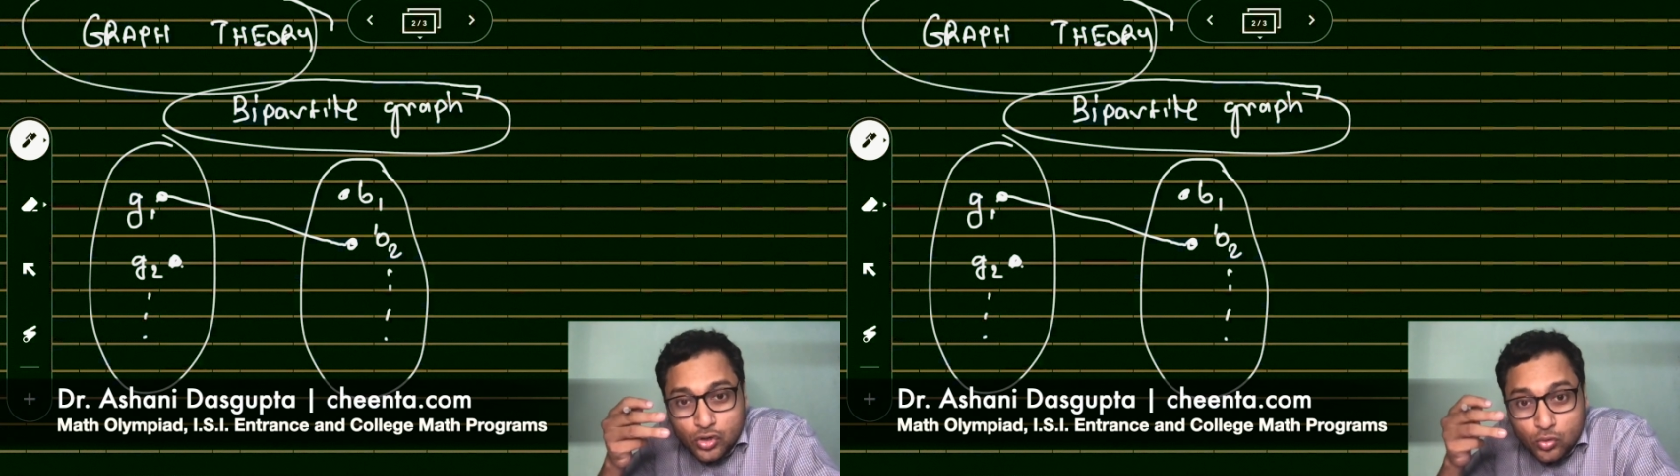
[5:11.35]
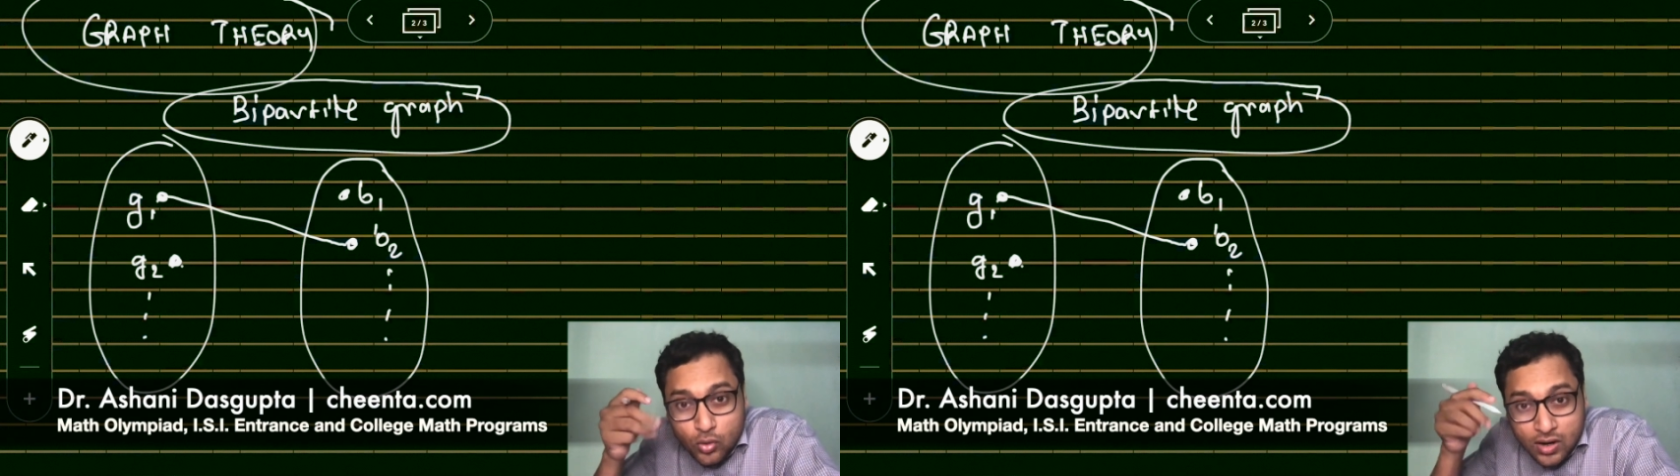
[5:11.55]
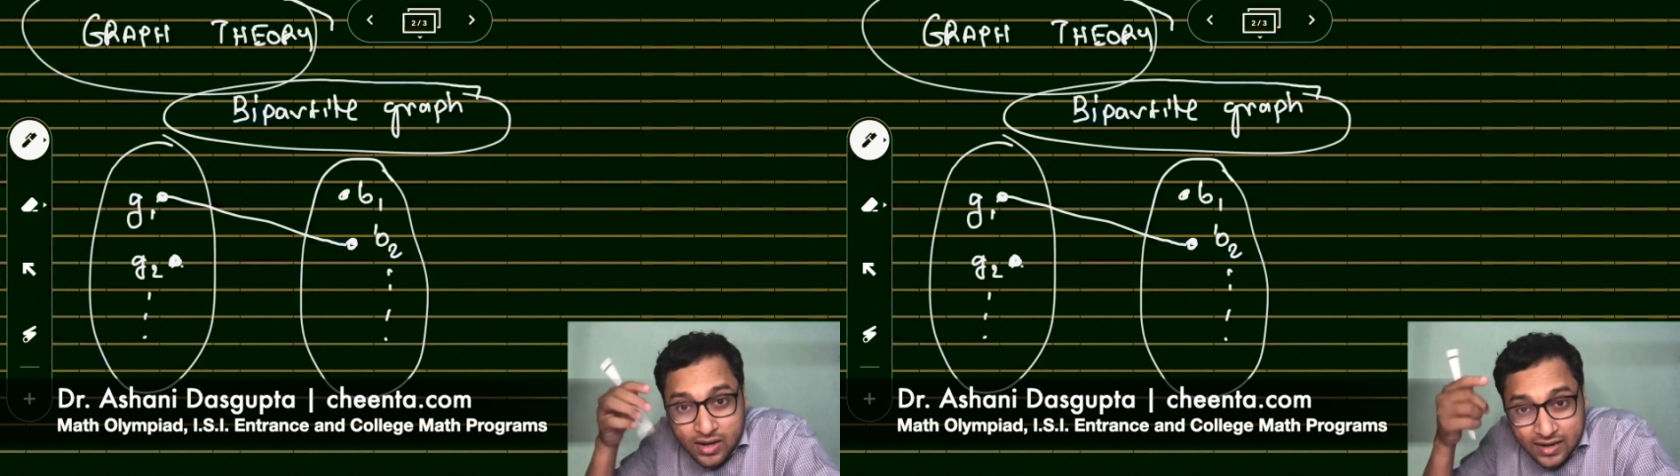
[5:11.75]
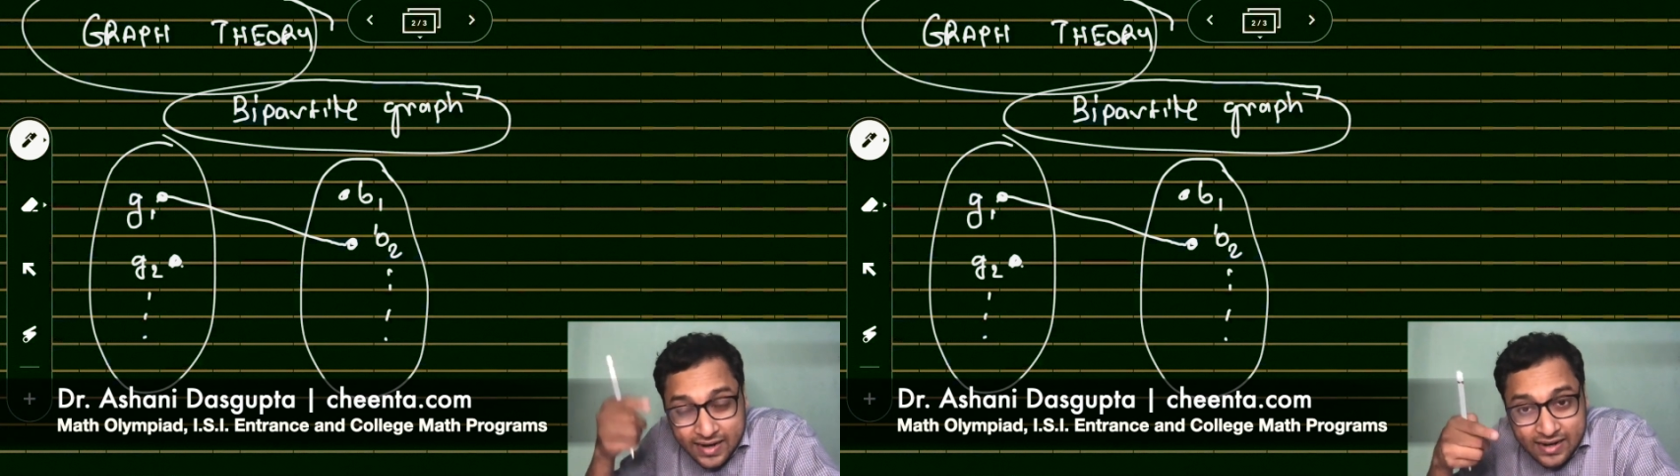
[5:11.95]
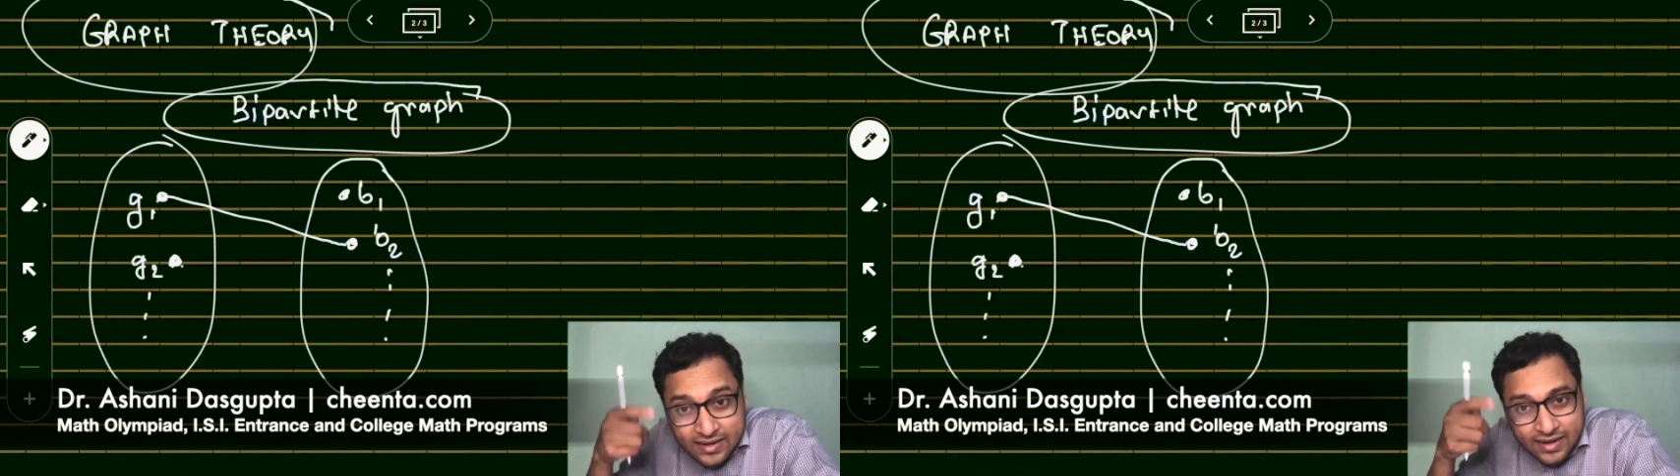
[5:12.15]
two are
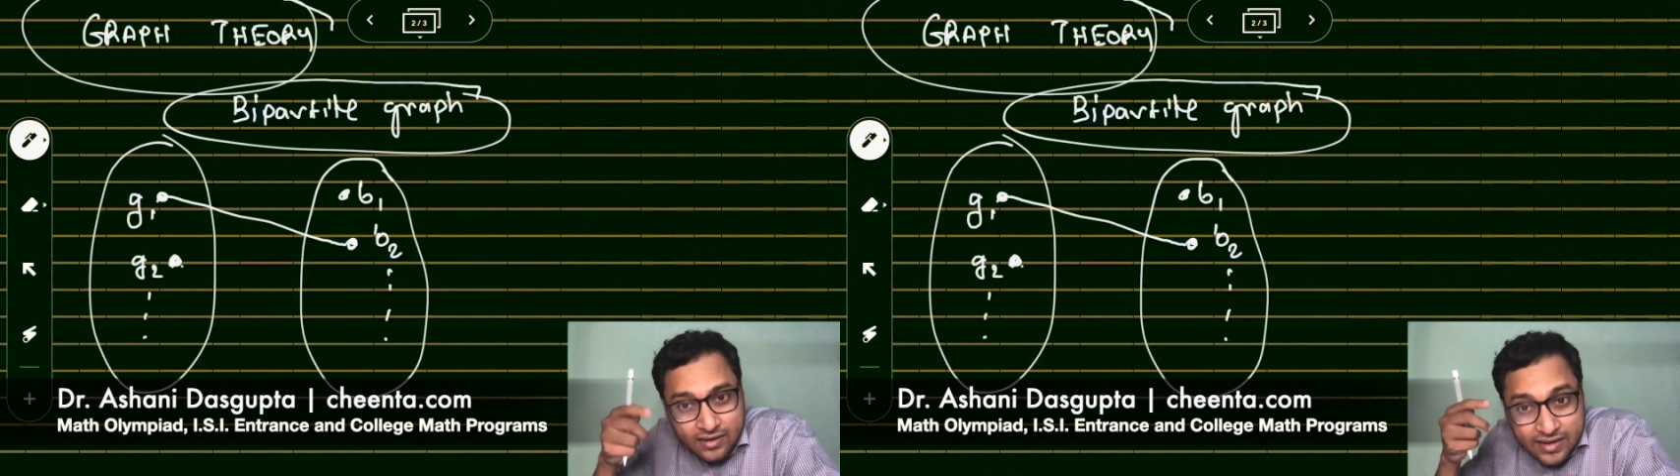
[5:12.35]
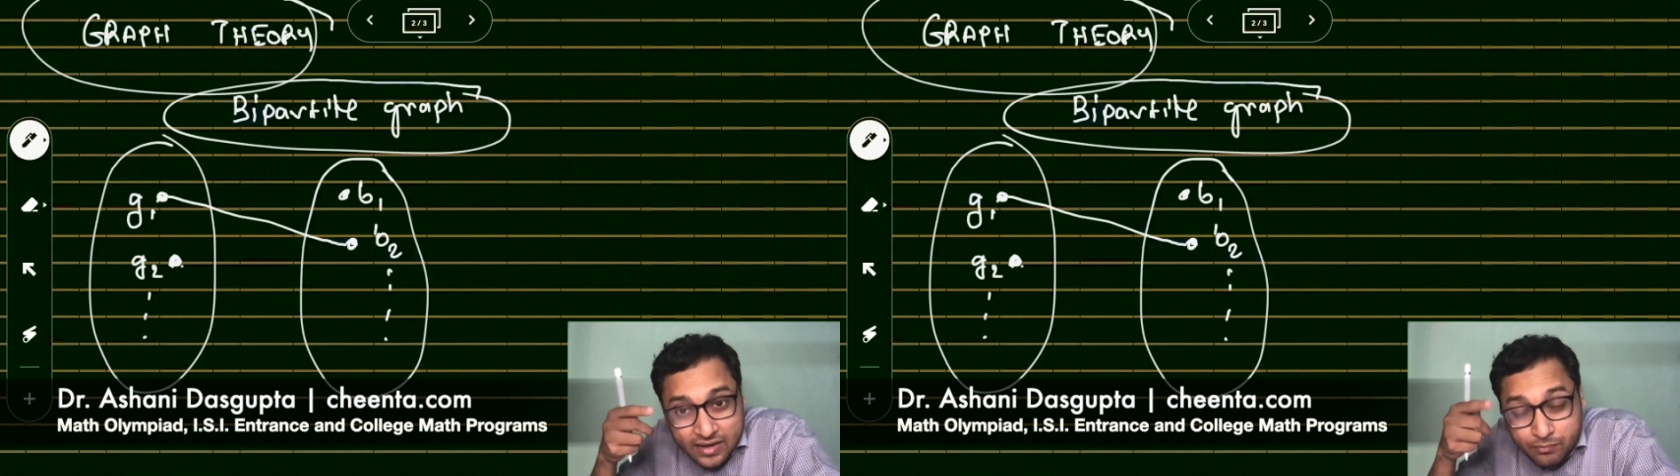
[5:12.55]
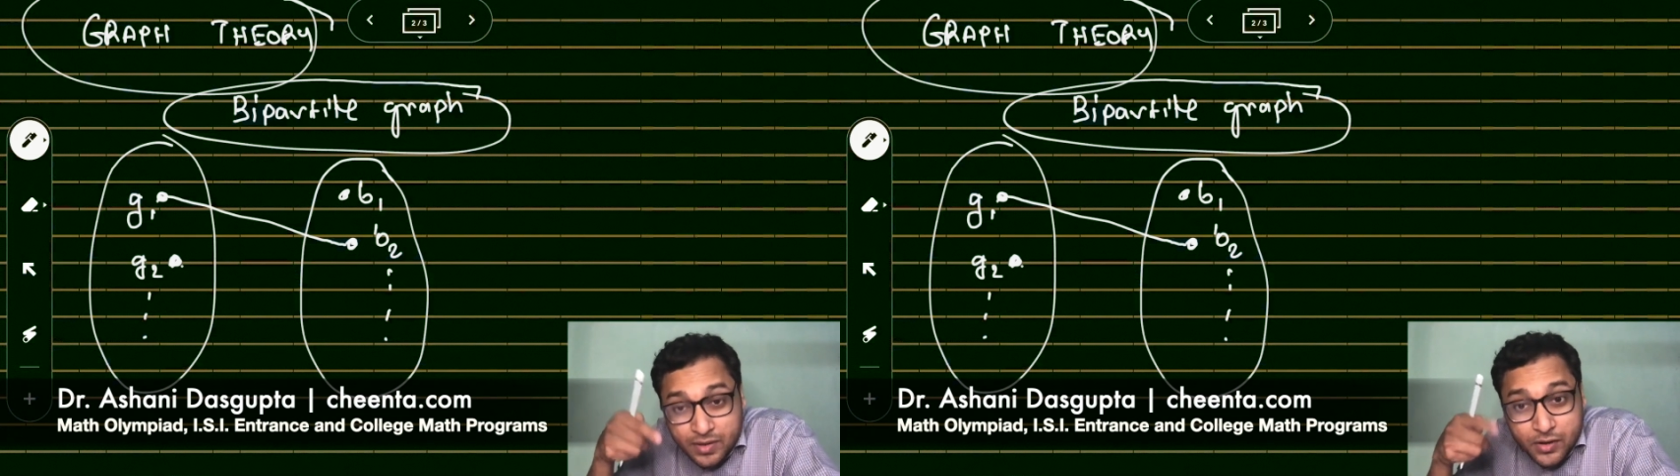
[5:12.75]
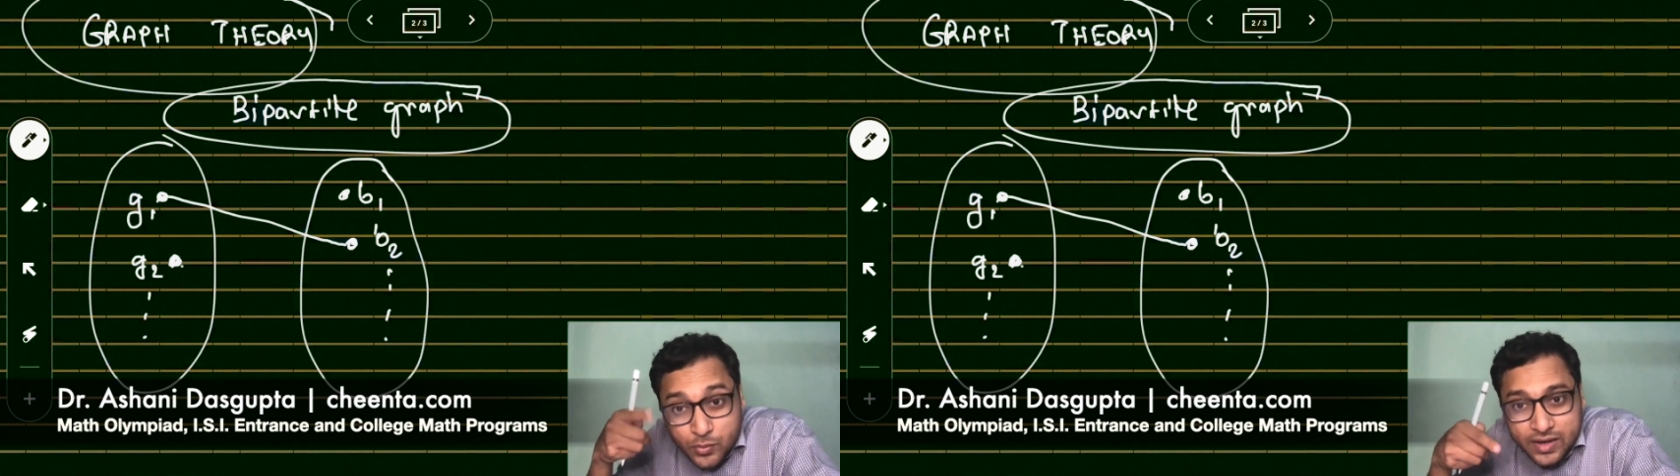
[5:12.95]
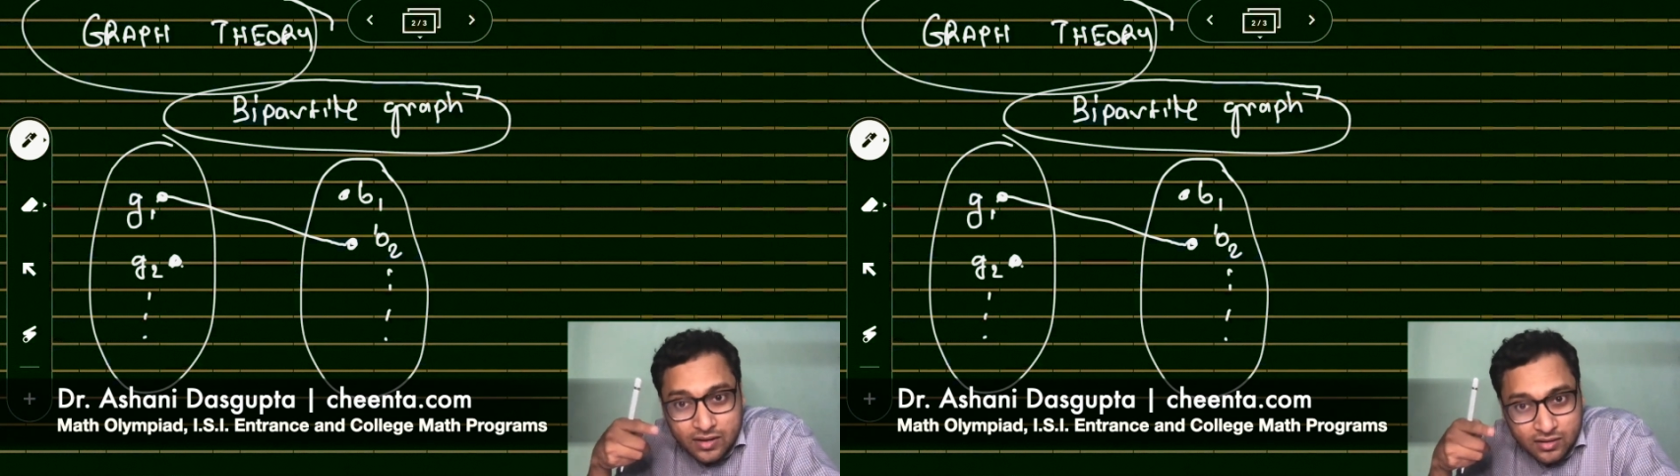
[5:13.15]
connected in
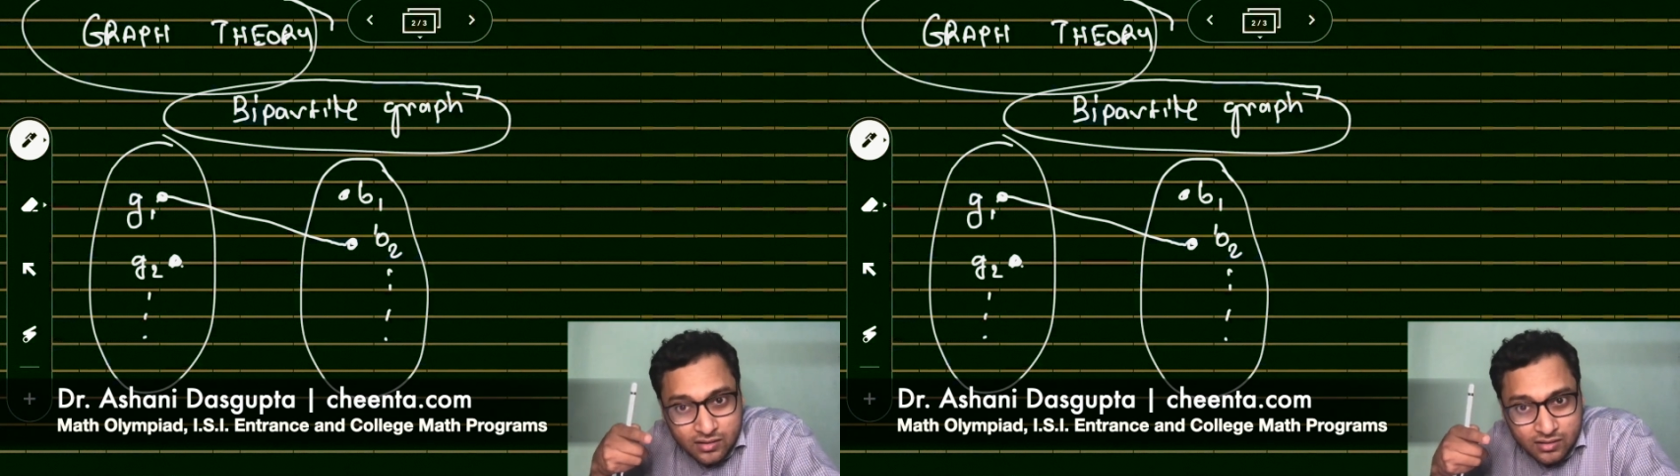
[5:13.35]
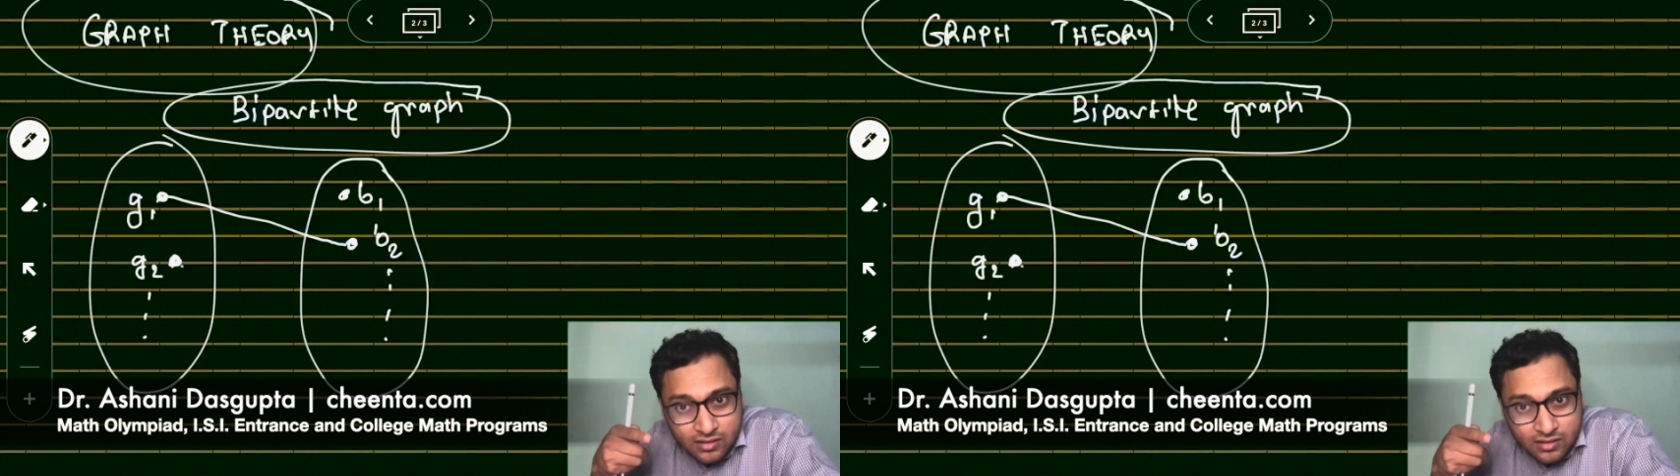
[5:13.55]
between